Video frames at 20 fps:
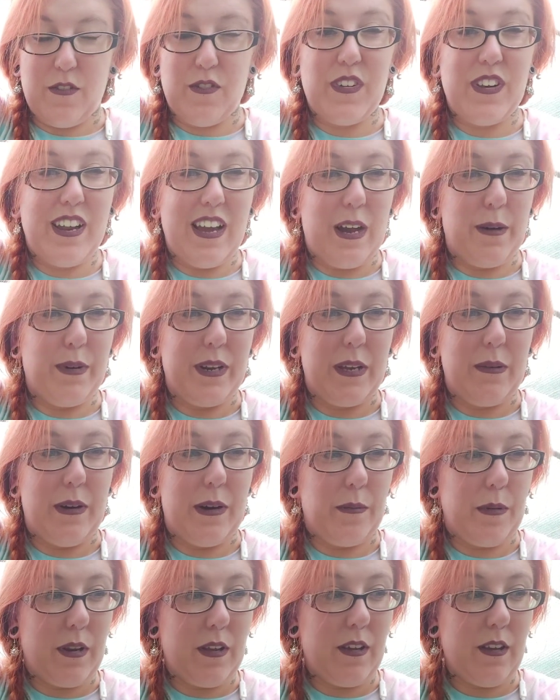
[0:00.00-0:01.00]
or for now
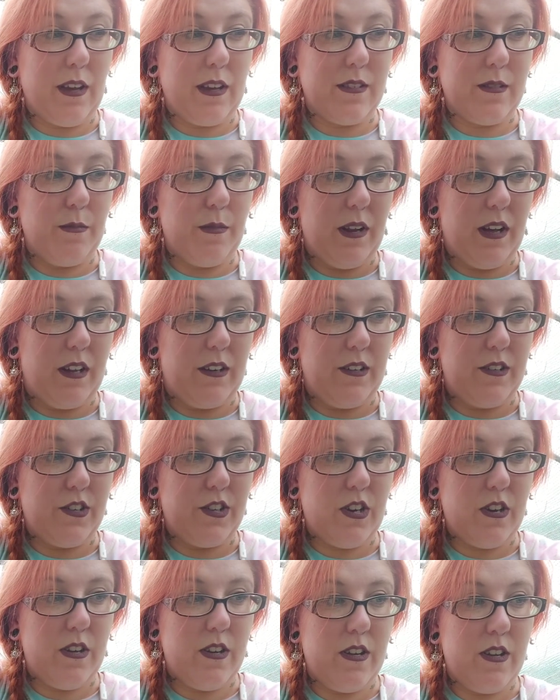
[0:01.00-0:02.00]
anyway. I'm going to go get some
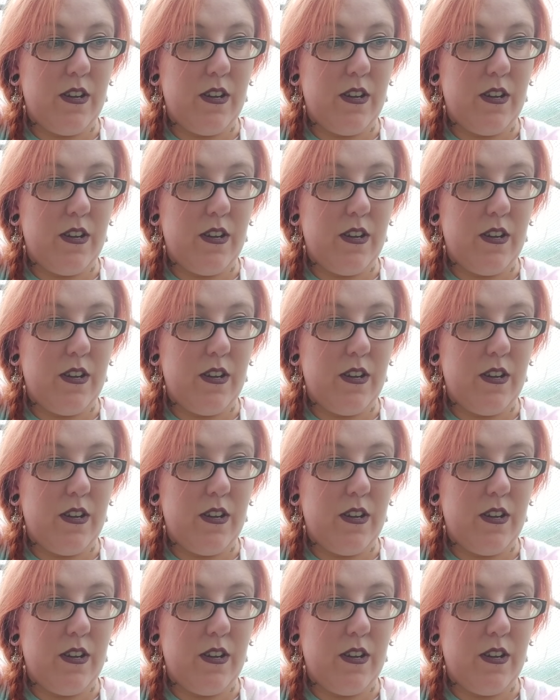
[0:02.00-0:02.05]
lunch,